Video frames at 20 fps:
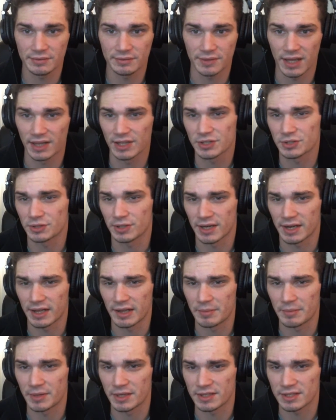I listen to a lot of
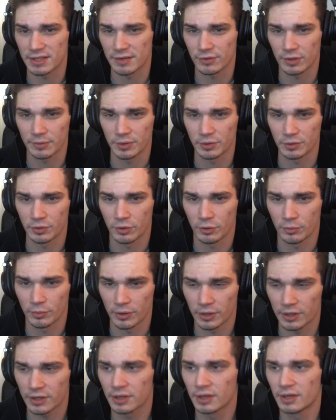ambient stuff while I'm doing
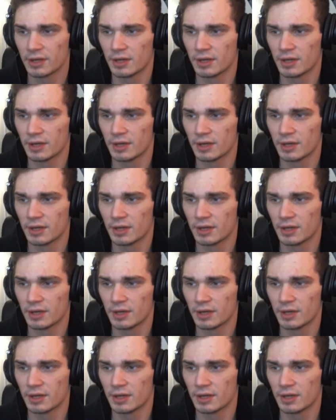homework,